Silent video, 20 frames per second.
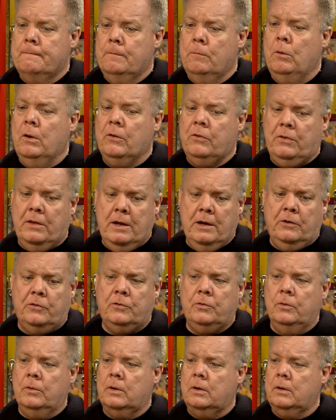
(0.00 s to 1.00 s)
Well, thanks
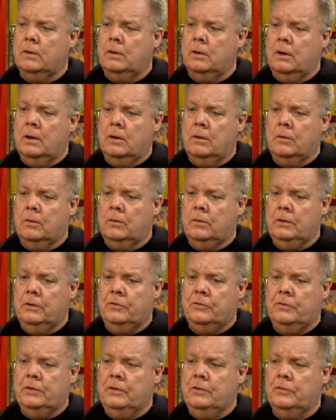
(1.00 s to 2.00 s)
to our early
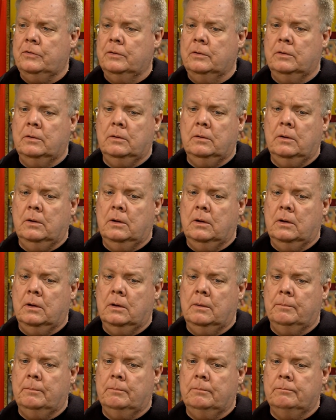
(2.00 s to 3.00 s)
season
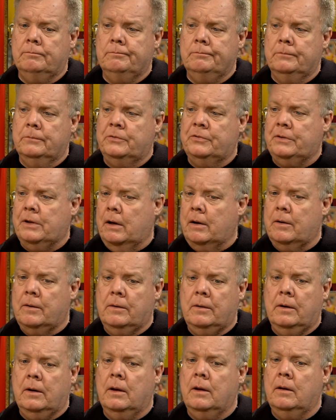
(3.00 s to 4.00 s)

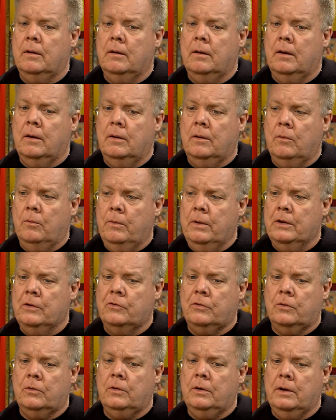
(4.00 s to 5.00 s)
start and the wins
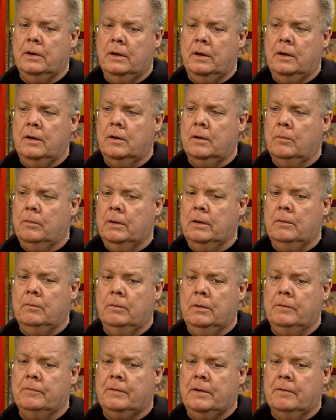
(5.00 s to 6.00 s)
early in the year,
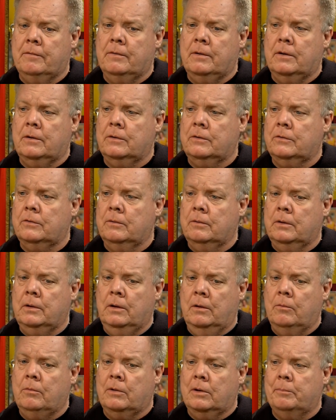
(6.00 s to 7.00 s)
we've given
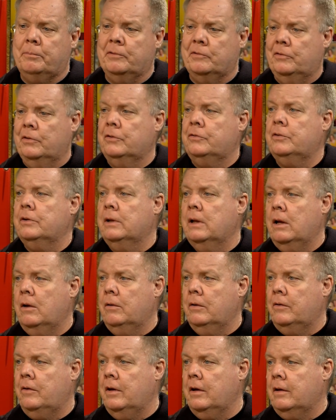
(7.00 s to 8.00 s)
we're in a position now
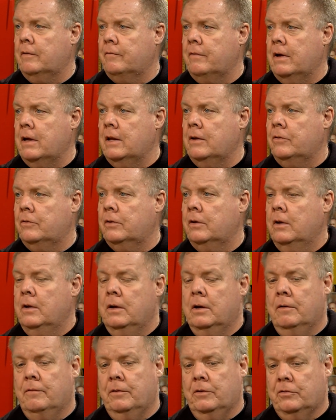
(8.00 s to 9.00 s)
to take advantage
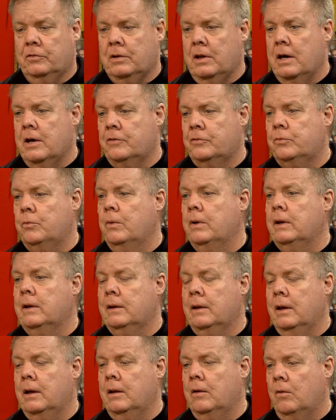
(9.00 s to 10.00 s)
of this last win
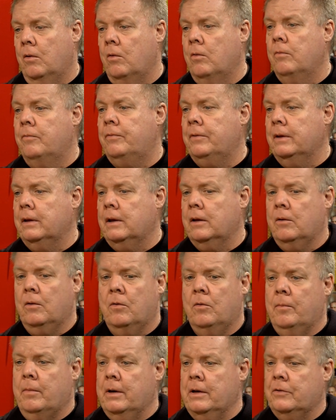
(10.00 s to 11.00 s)
and hopefully get
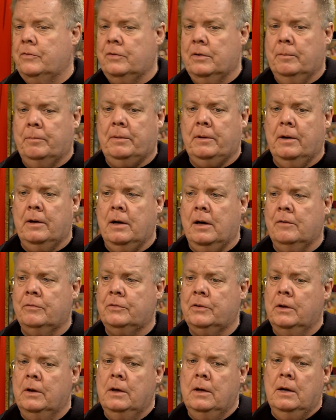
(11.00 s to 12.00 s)
home ice in the playoffs.
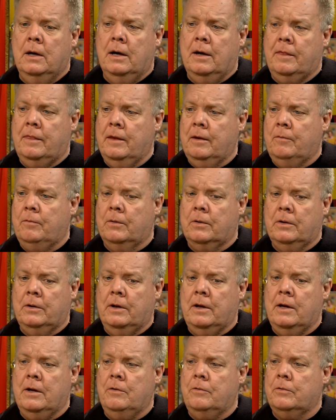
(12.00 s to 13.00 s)
I think we're a
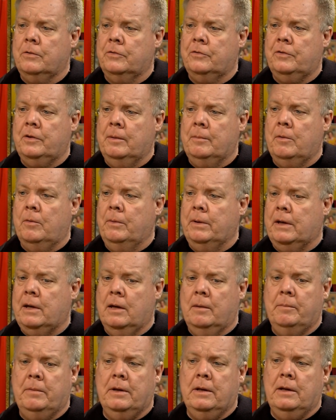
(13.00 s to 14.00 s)
dangerous team, or we
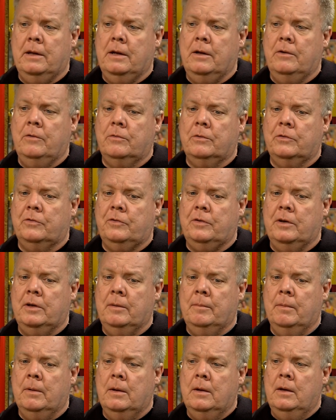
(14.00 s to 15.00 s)
can be a dangerous
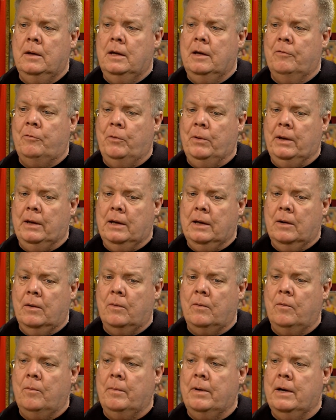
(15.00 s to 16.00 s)
team if we can get
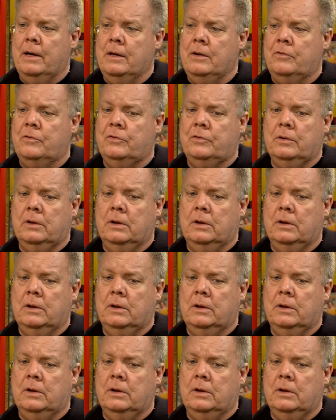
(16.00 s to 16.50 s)
home ice.